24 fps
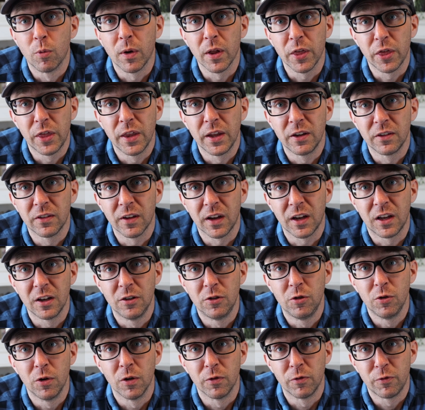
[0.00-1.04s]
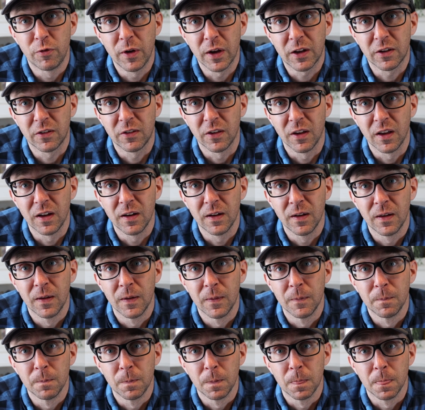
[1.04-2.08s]
what things I could do to fix it.
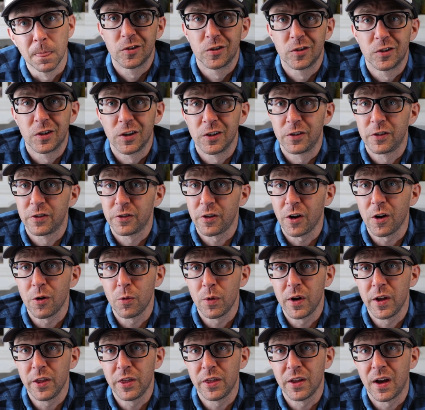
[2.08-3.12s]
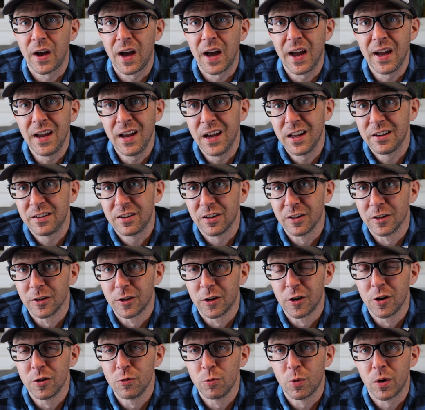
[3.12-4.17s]
To start with, I had to
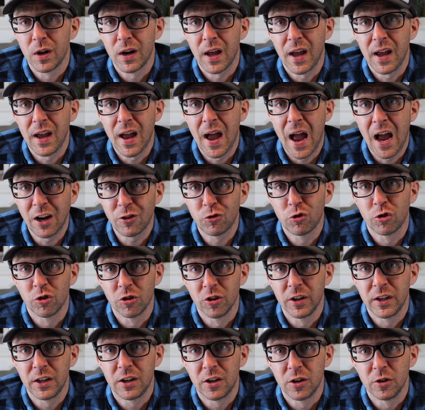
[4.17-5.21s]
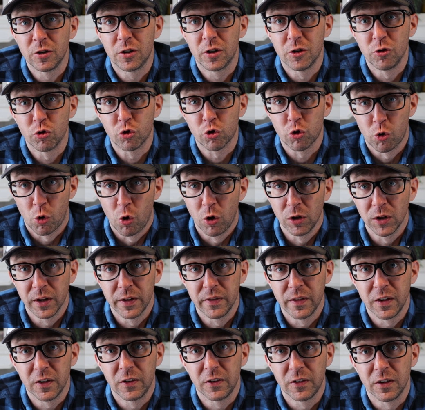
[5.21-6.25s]
learn what I actually could control
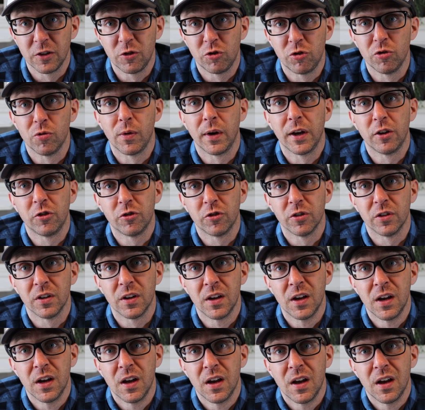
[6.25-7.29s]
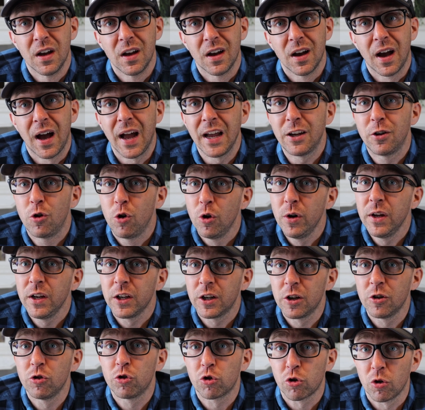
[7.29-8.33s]
in this situation. I couldn't
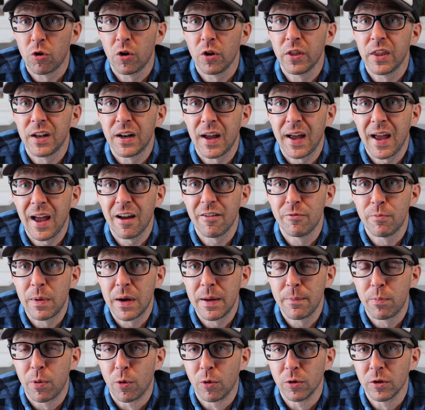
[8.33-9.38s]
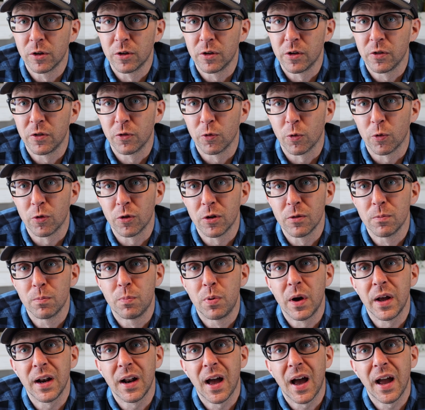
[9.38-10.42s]
control that I have bipolar disorder,
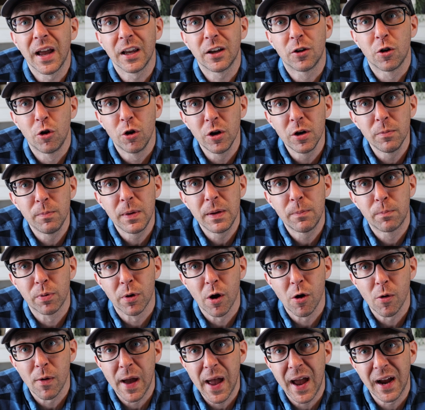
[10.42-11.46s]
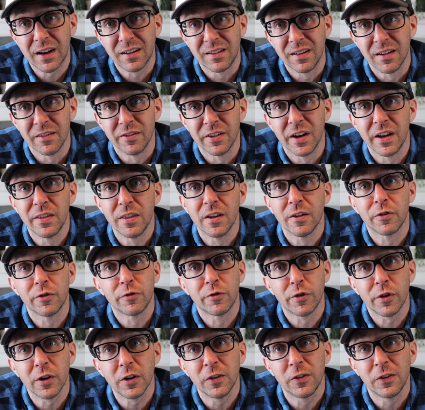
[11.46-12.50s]
but I could be proactive, and the
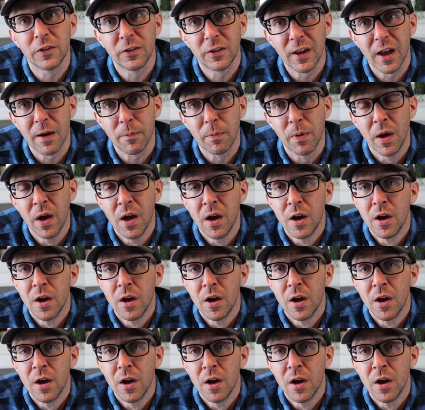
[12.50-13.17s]
first step